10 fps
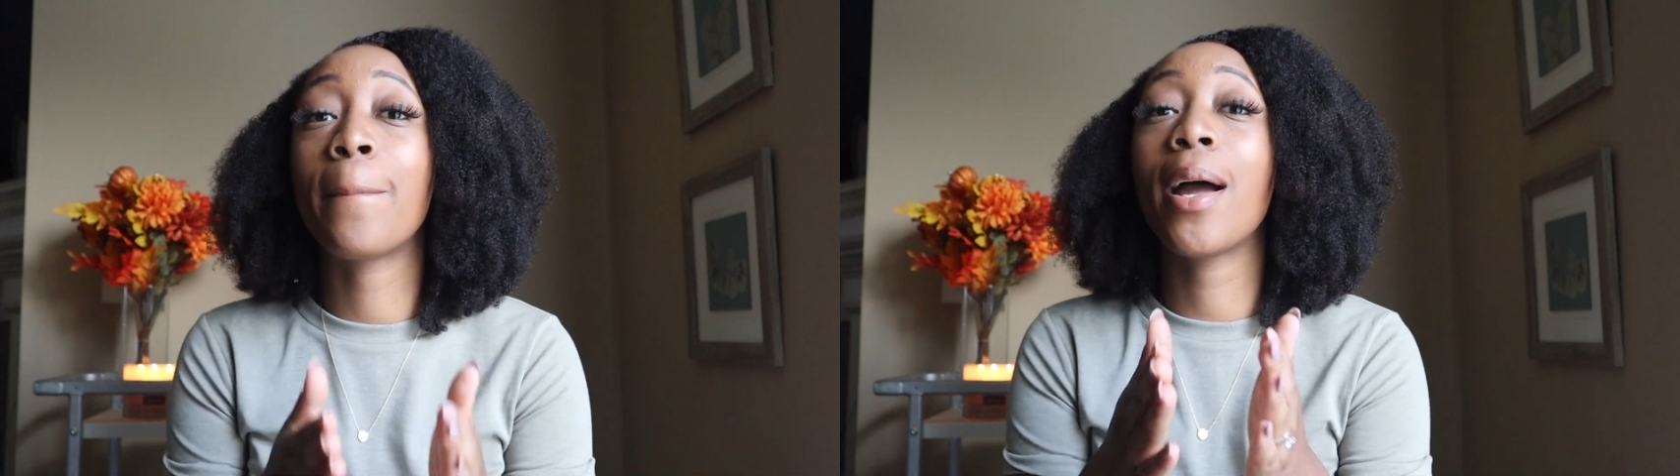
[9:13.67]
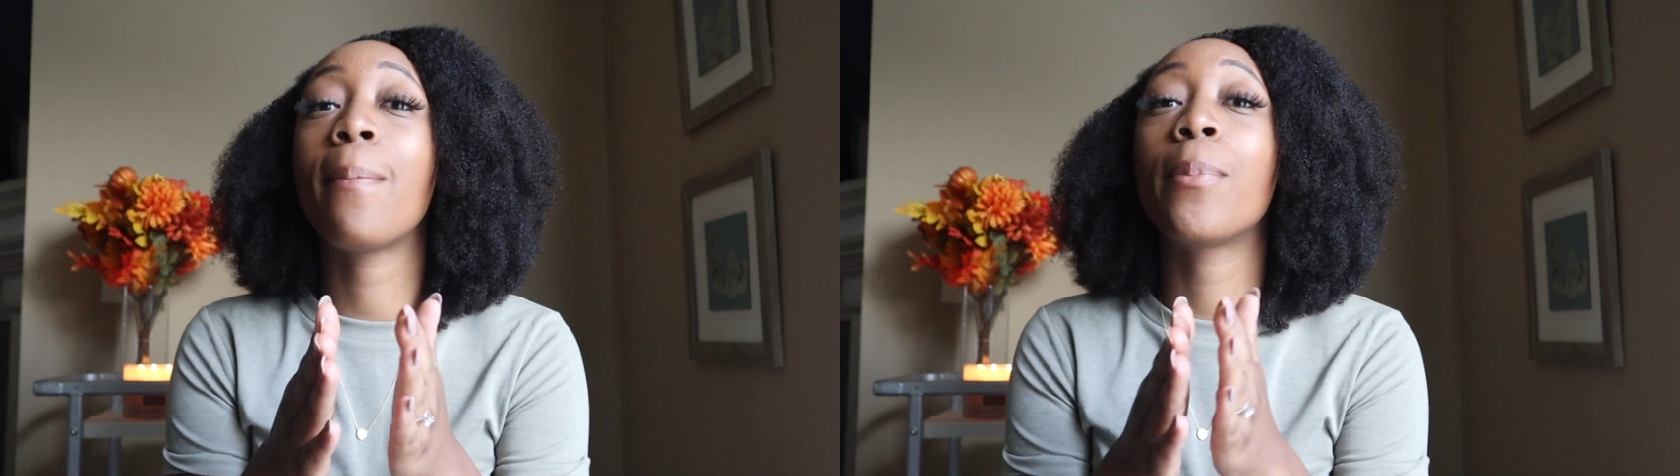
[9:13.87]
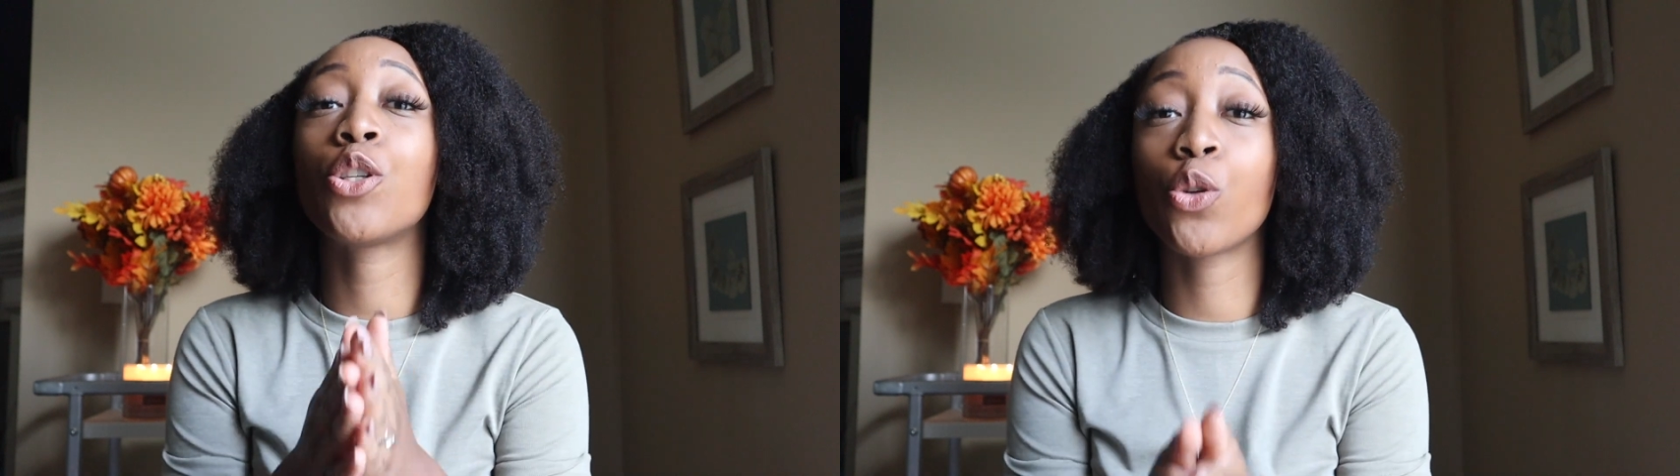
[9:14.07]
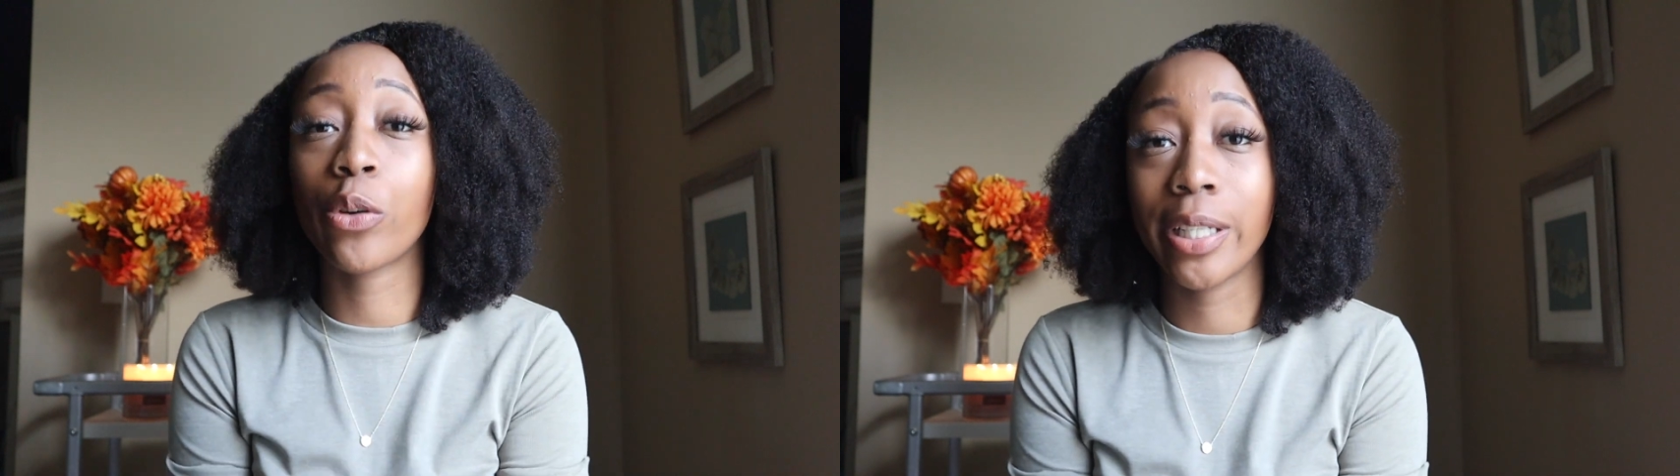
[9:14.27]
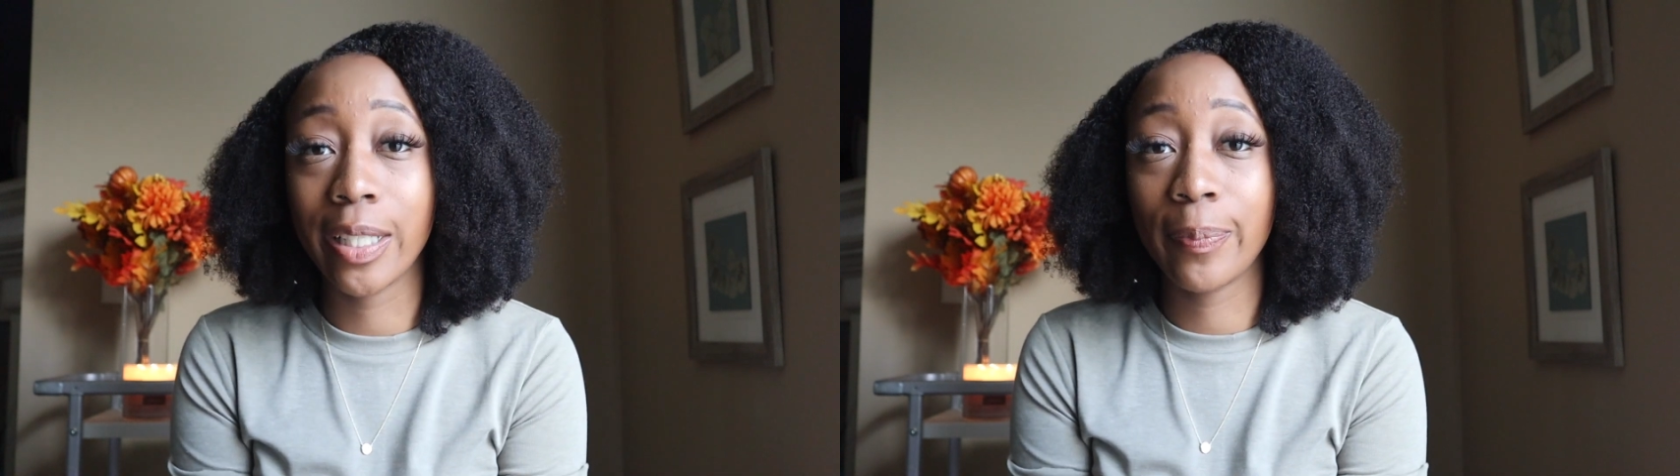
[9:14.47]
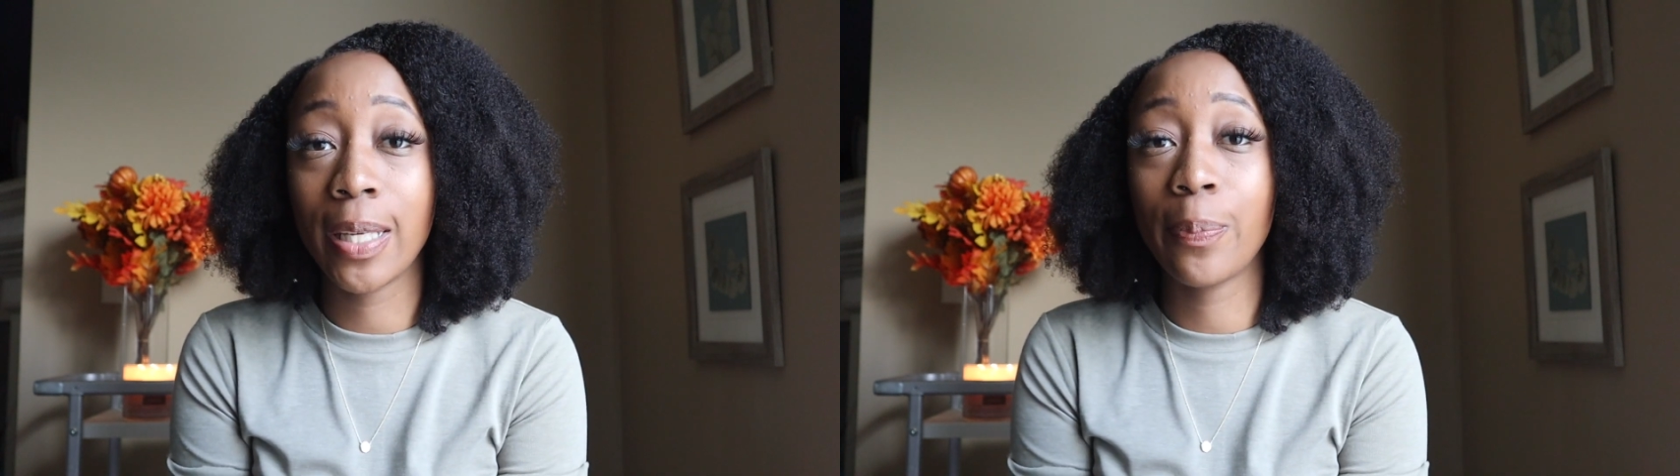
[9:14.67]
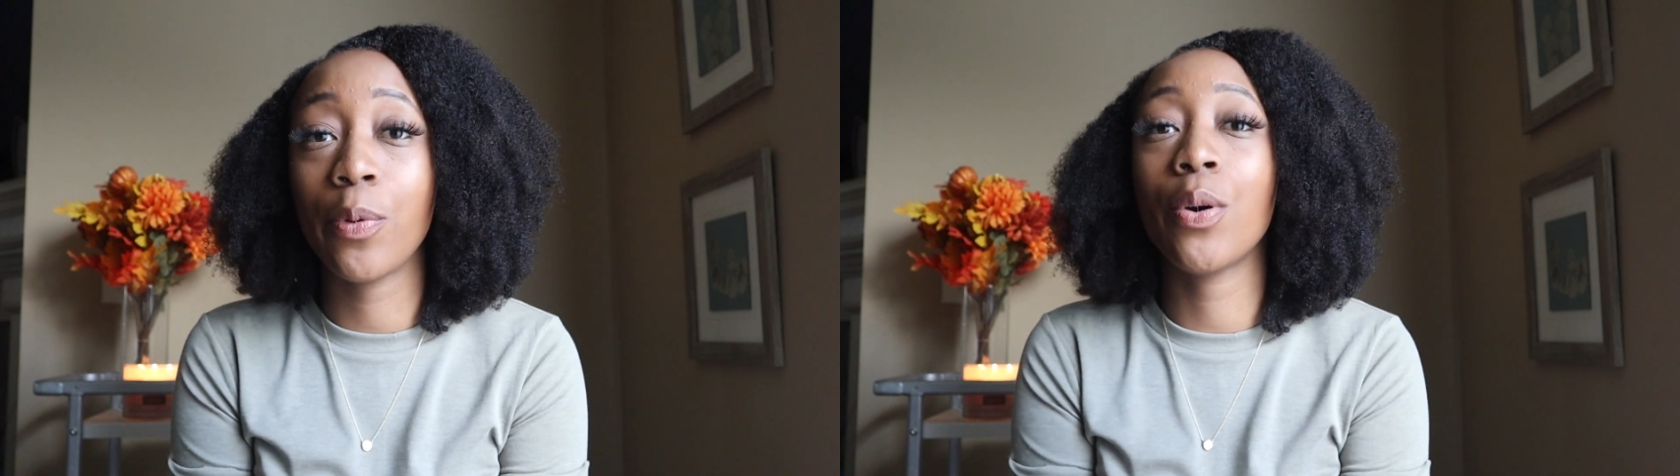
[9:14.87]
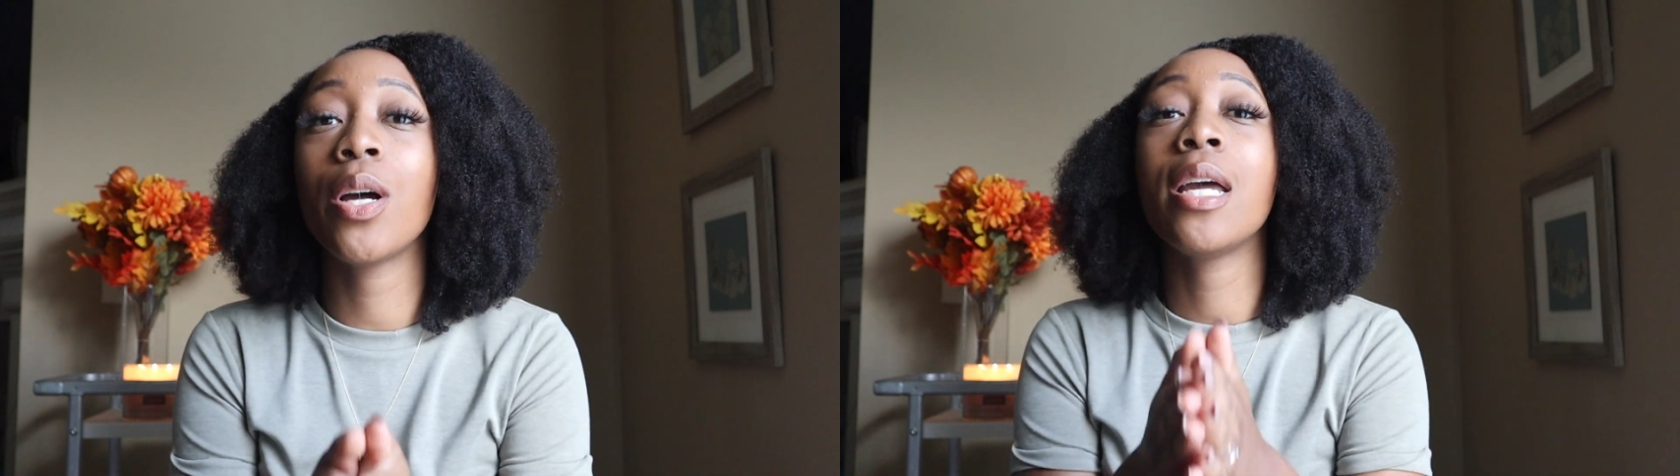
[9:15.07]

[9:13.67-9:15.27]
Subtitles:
But majority of people,